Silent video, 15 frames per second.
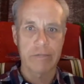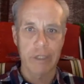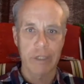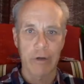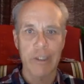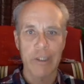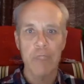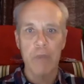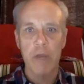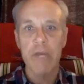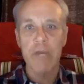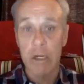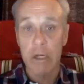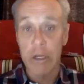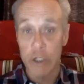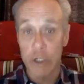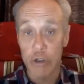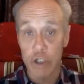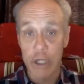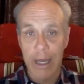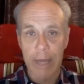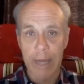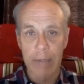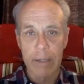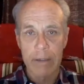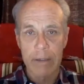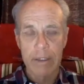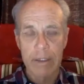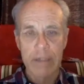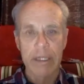experimenting on your job
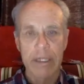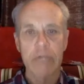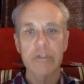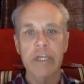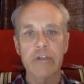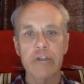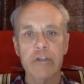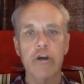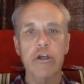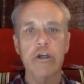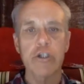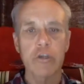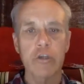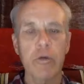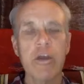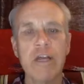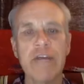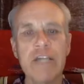and charging you more.